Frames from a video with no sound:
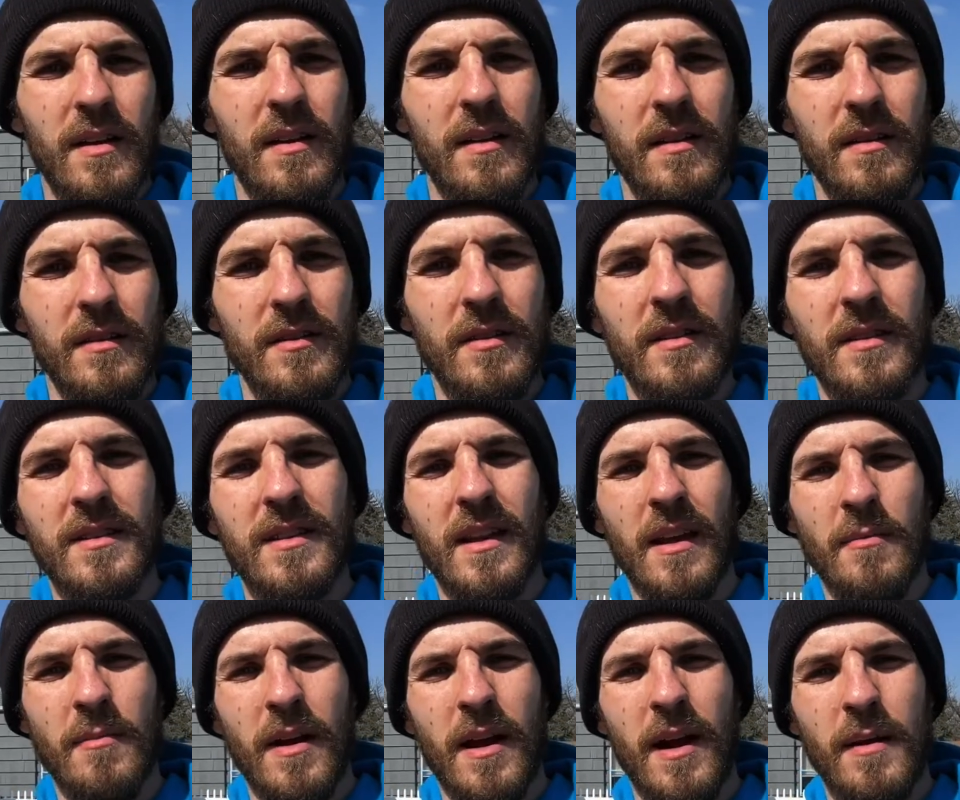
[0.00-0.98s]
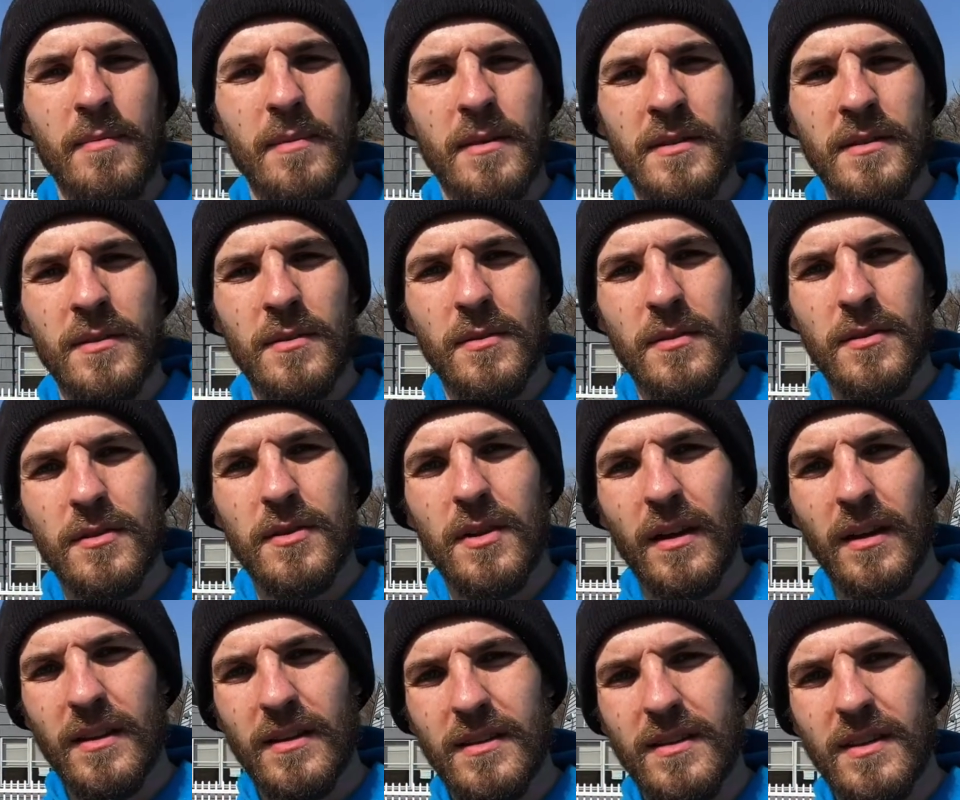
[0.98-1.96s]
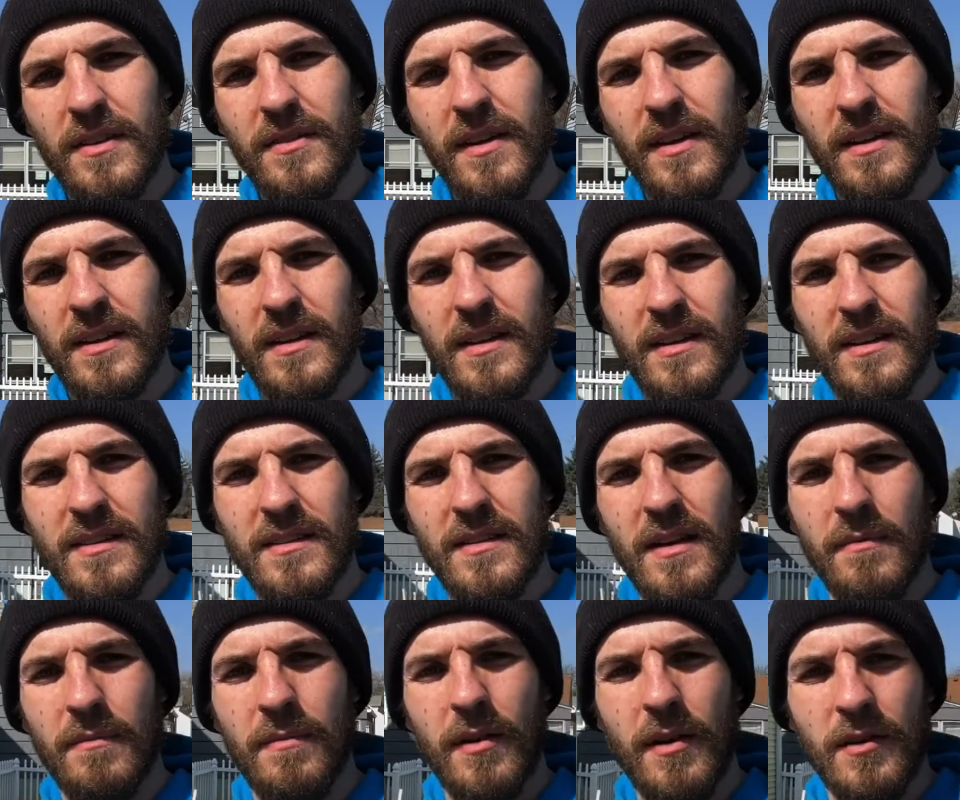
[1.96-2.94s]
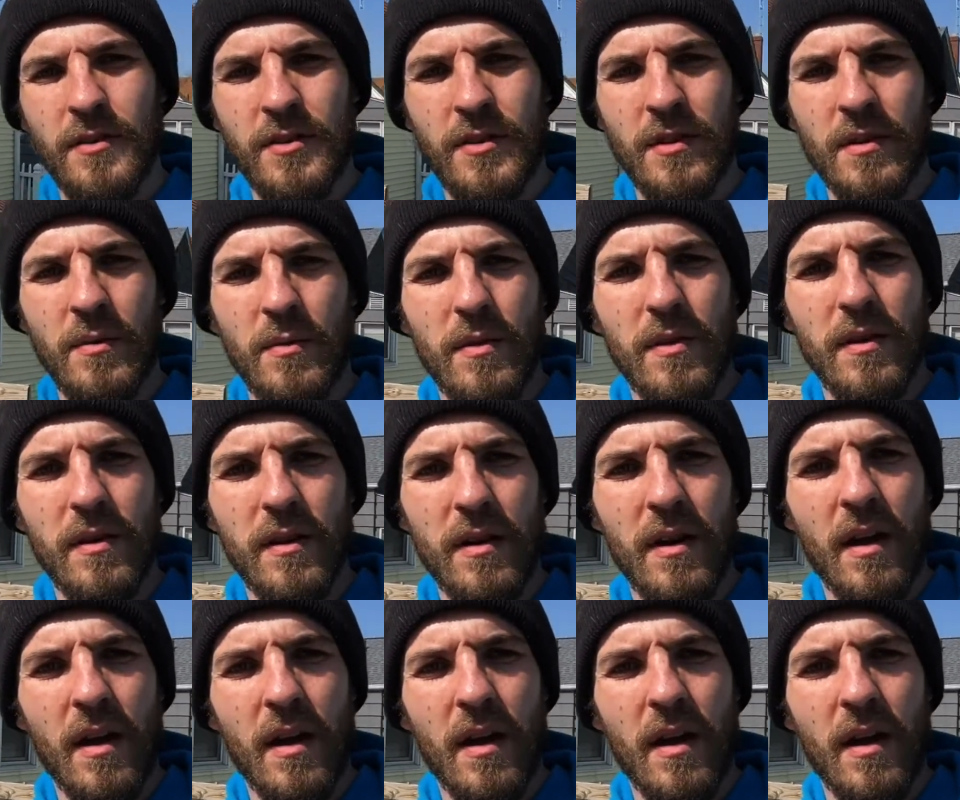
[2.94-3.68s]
So the next thing I'm gonna hop into is checking to see if I can get this dump function to work.